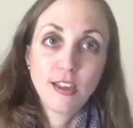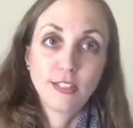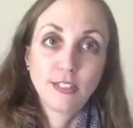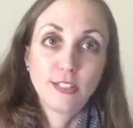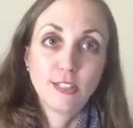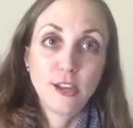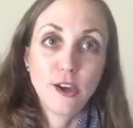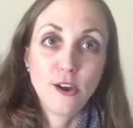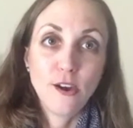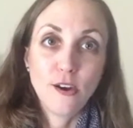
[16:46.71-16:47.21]

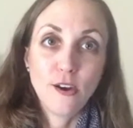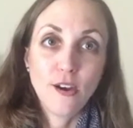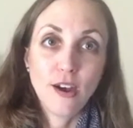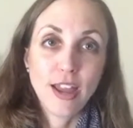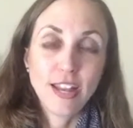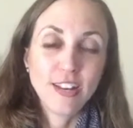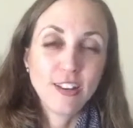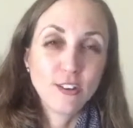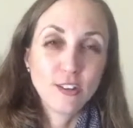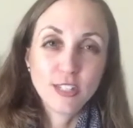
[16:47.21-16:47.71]
So
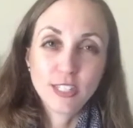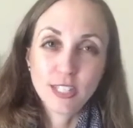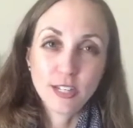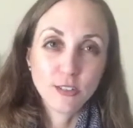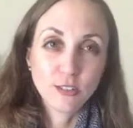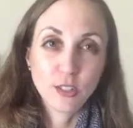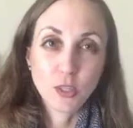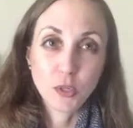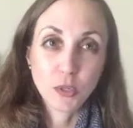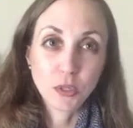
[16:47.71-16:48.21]
I know it
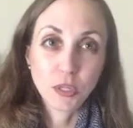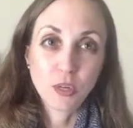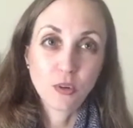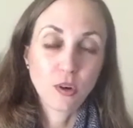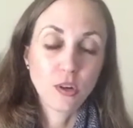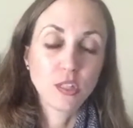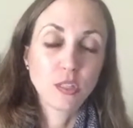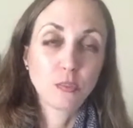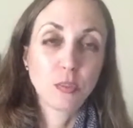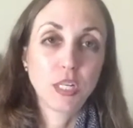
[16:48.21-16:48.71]
sounds totally
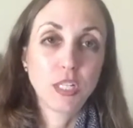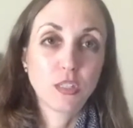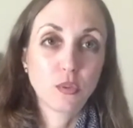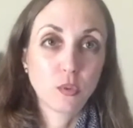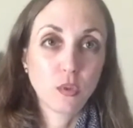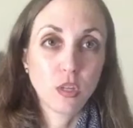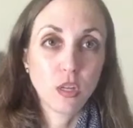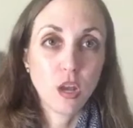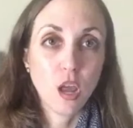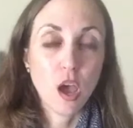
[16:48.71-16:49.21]
gross, but it's
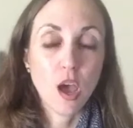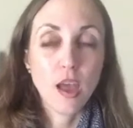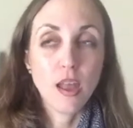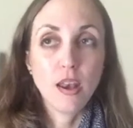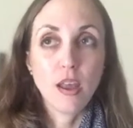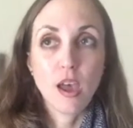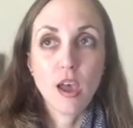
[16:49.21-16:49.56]
really not.